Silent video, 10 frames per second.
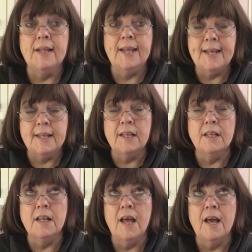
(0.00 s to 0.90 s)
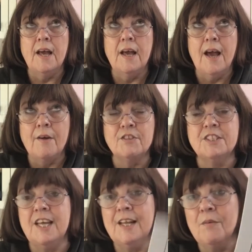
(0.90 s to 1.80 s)
Little House
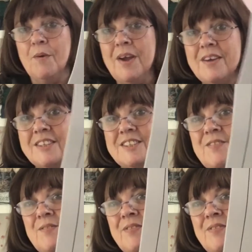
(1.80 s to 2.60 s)
Needleworks.